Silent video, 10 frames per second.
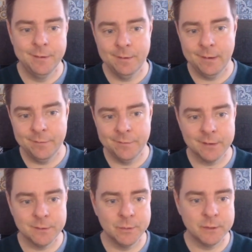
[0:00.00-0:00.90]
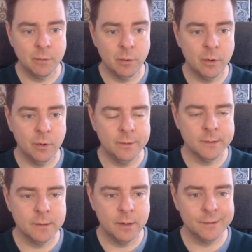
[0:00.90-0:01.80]
I've got some bespoke code
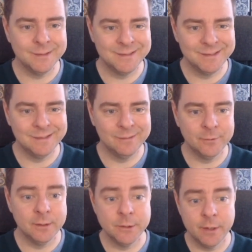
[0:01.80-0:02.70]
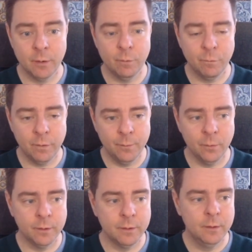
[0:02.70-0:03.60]
that's not consistent with the Django
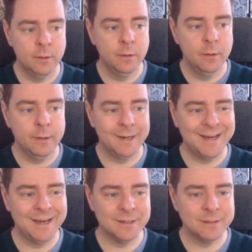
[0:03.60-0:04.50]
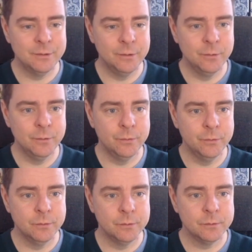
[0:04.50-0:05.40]
framework, and I can't just
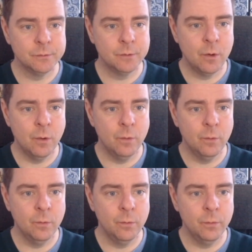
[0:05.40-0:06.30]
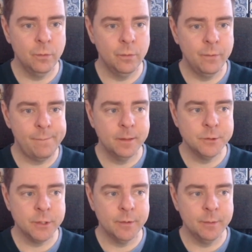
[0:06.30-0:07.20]
use code
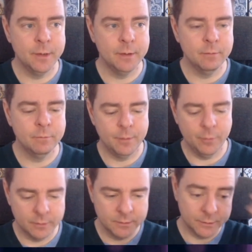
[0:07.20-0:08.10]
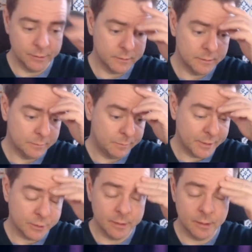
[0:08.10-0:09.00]
generated by the framework, such as this
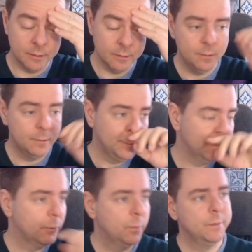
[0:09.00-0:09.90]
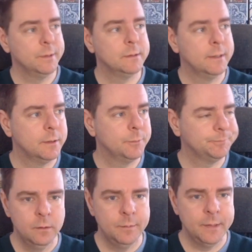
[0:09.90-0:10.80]
paginated query set.
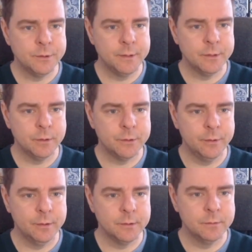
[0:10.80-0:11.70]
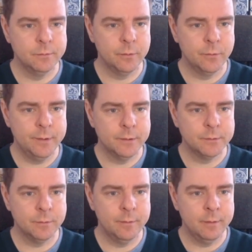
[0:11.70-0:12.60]
Pagination, I'll show you this real quick,
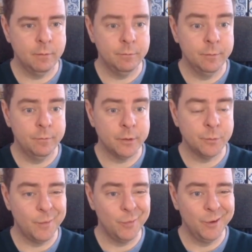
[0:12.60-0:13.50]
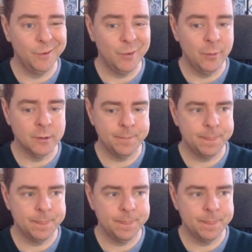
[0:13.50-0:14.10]
so I'll refresh my brain that way.